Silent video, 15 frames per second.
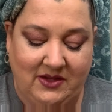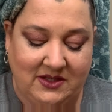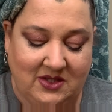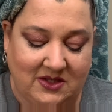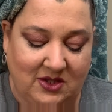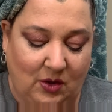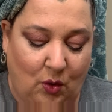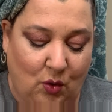
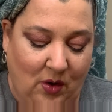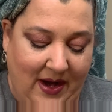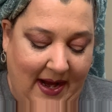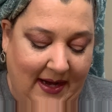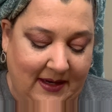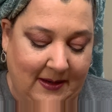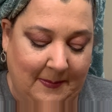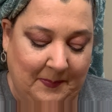This is
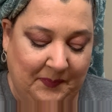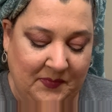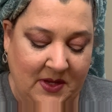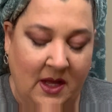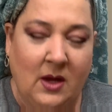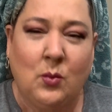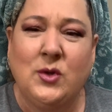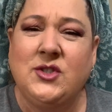Lorac,
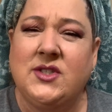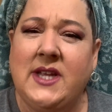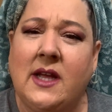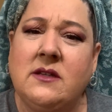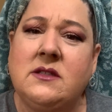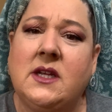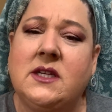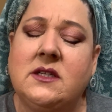which
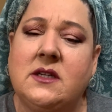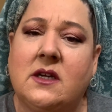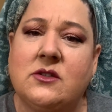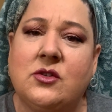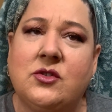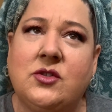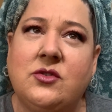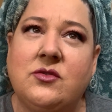sounds like a
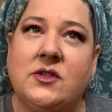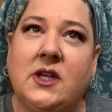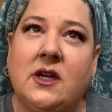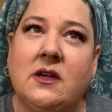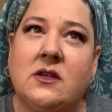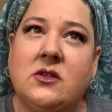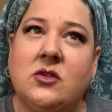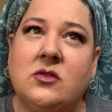Dr. Seuss
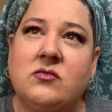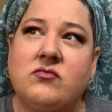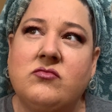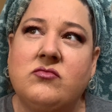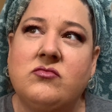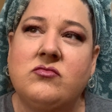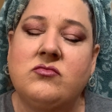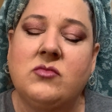character.
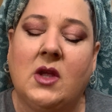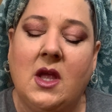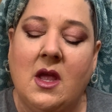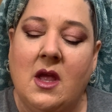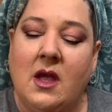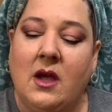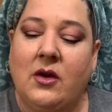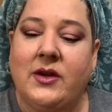
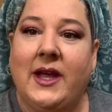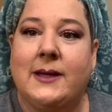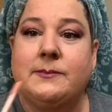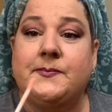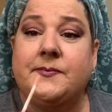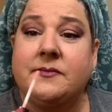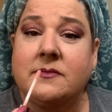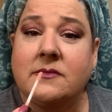Okay.
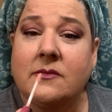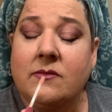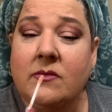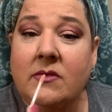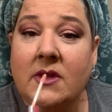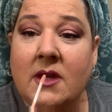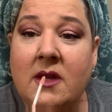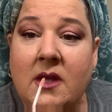
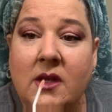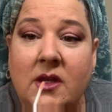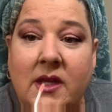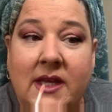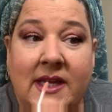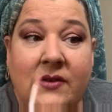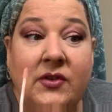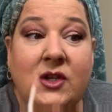
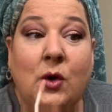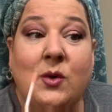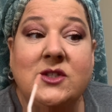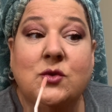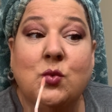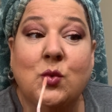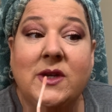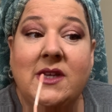Even though
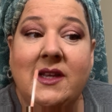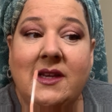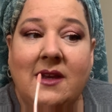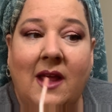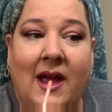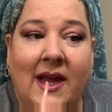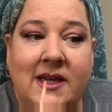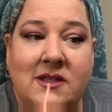it's really
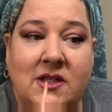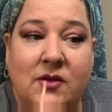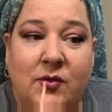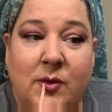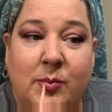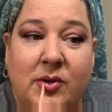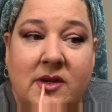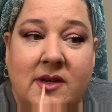light, if
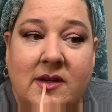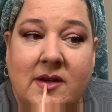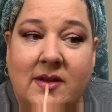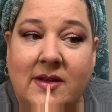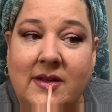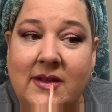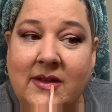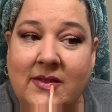you put
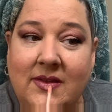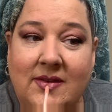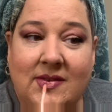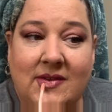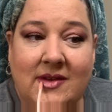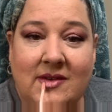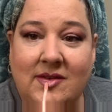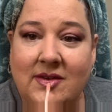it in the
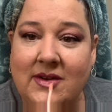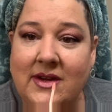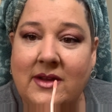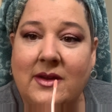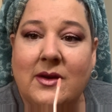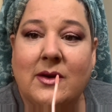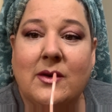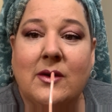center
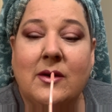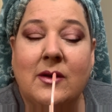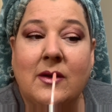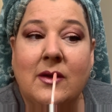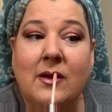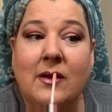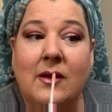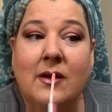here
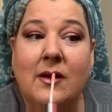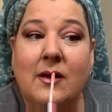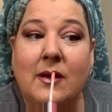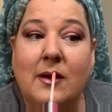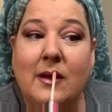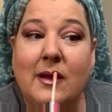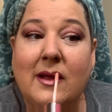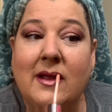
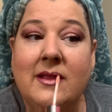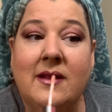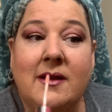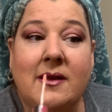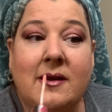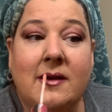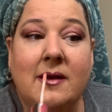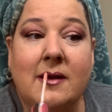and
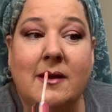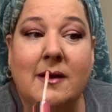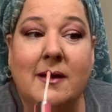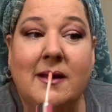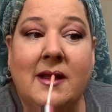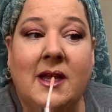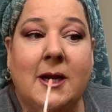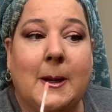then
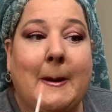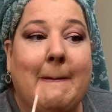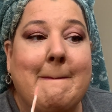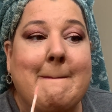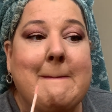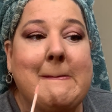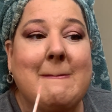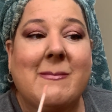
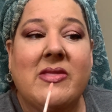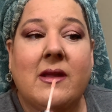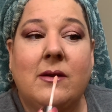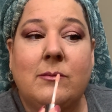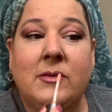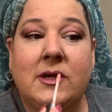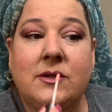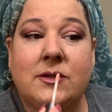here,
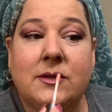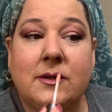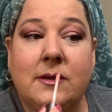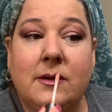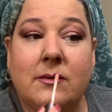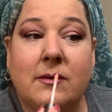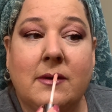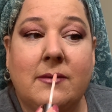make sure
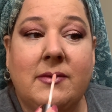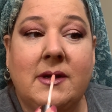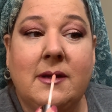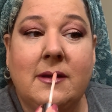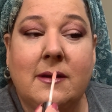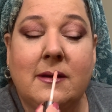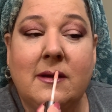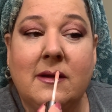you rub it
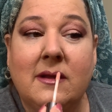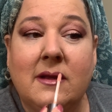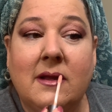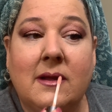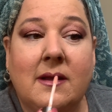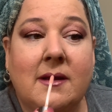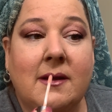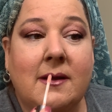in
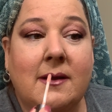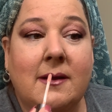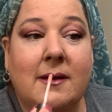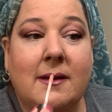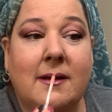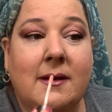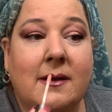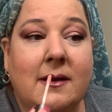
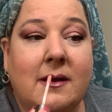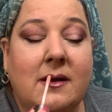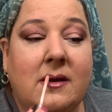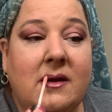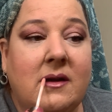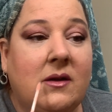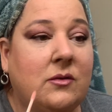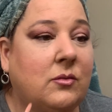
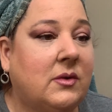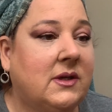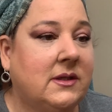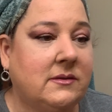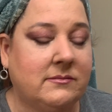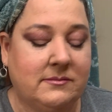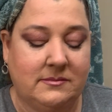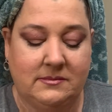because you don't
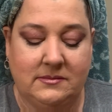want,